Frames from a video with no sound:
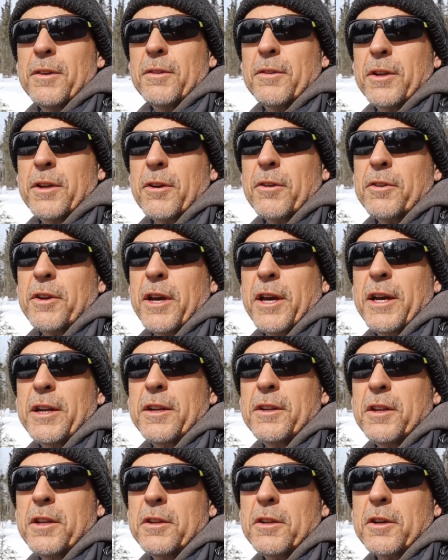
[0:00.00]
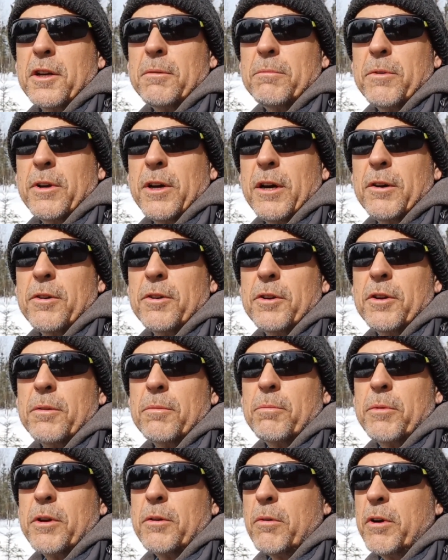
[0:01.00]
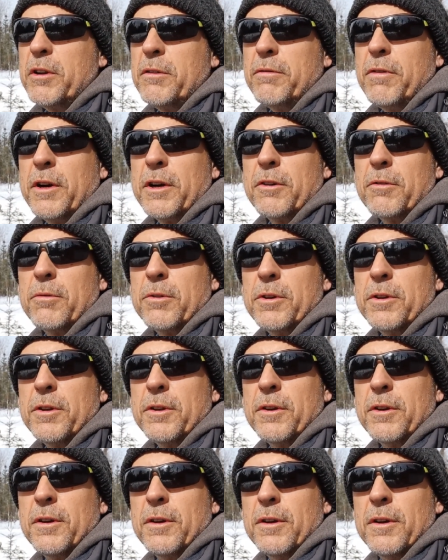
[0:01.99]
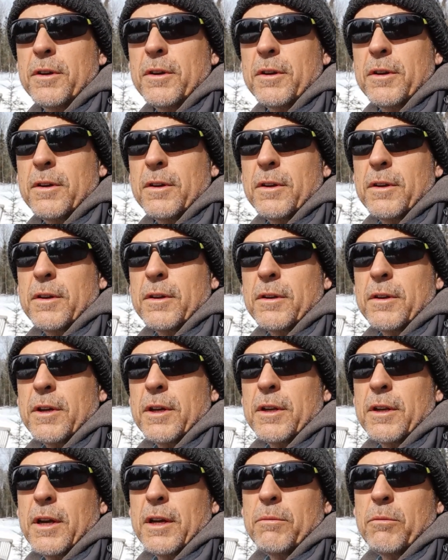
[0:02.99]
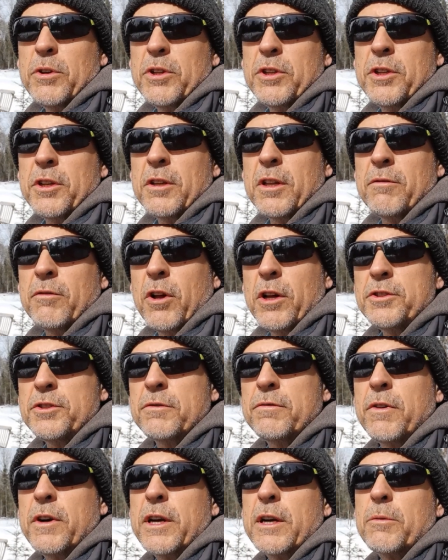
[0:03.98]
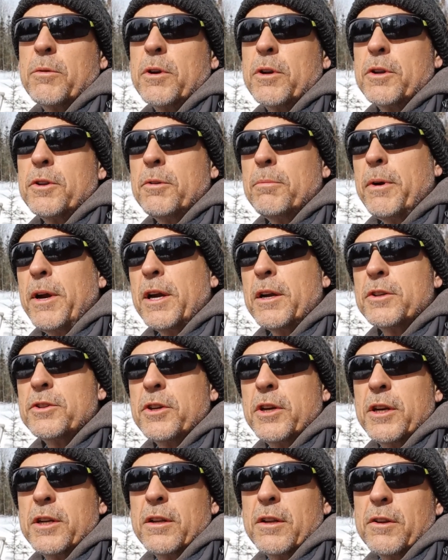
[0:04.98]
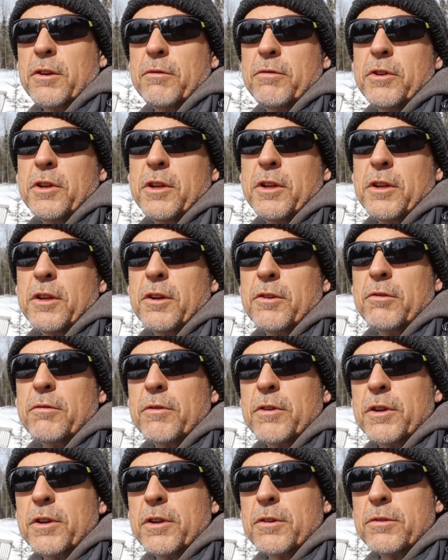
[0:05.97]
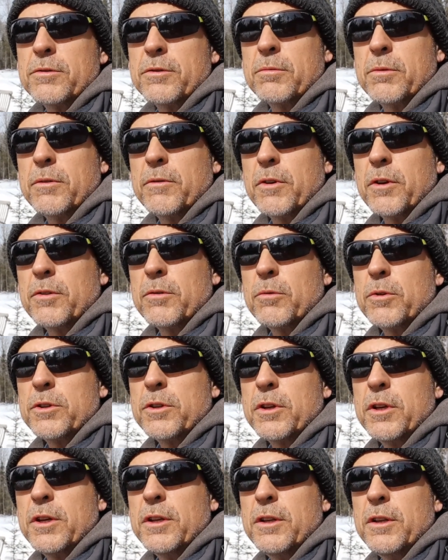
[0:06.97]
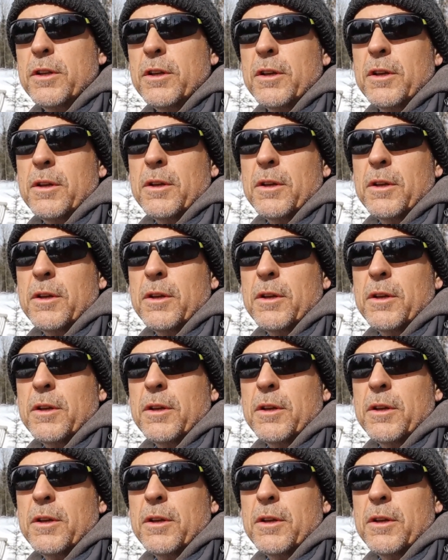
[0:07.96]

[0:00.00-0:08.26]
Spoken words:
that are dead and need to come down, and it'd be great firewood. And we still have lots of firewood in the back shed. You've seen it in other videos. We have another wood shed.